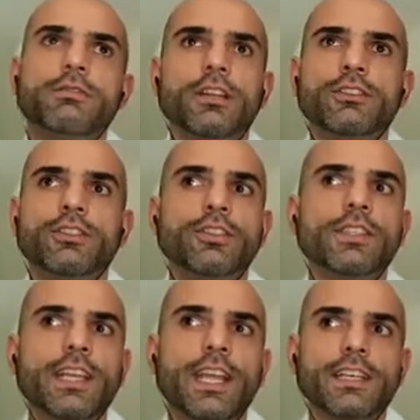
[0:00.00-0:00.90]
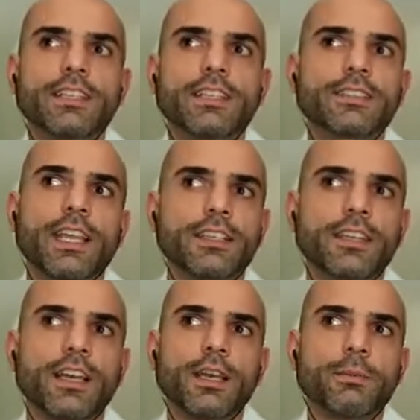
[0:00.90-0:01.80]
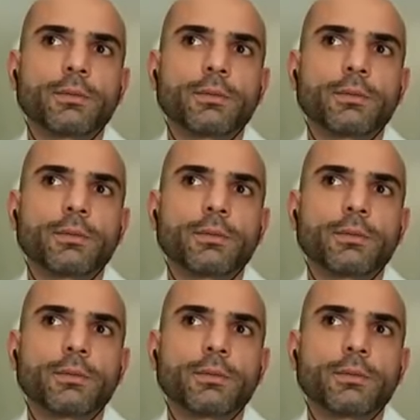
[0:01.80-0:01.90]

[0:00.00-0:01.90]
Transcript: do the snag list ahead of time,